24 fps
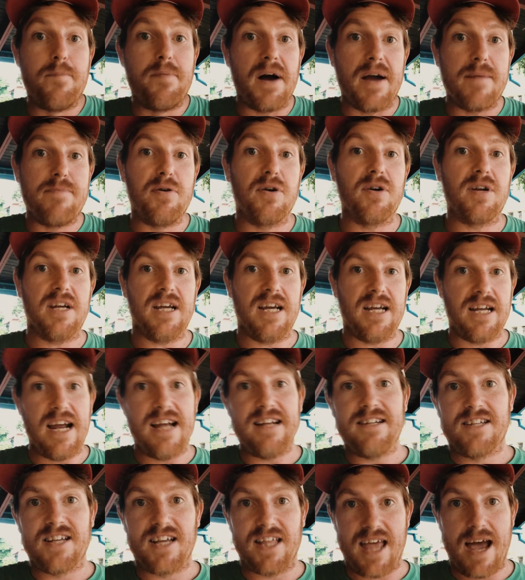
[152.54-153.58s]
by putting an
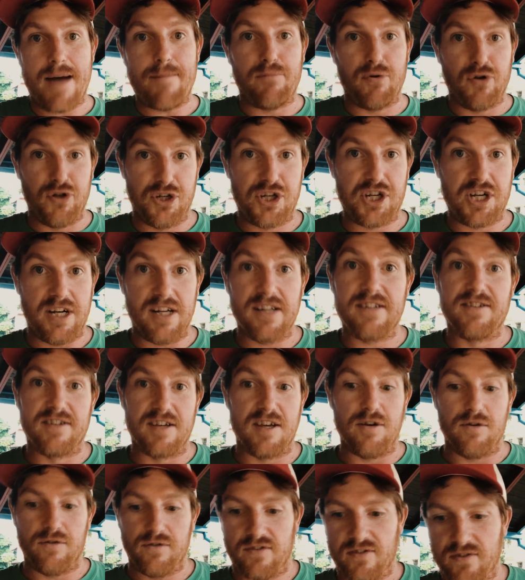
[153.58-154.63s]
end to that bullshit
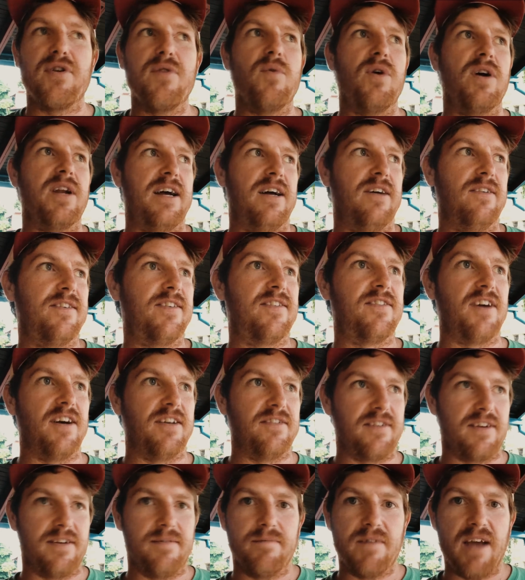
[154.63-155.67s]
excuse. Everyone else
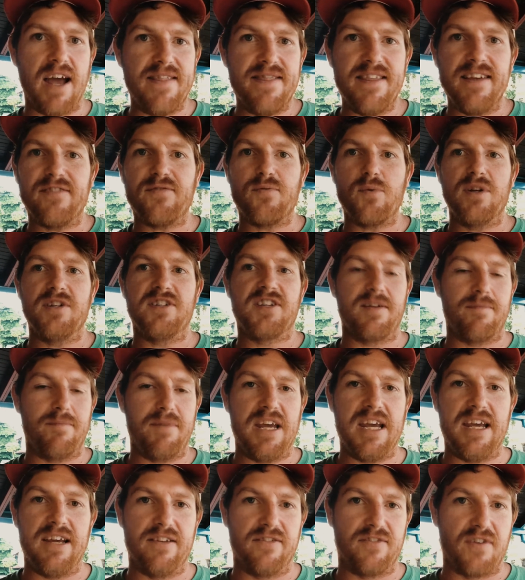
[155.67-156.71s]
does it. And this one to me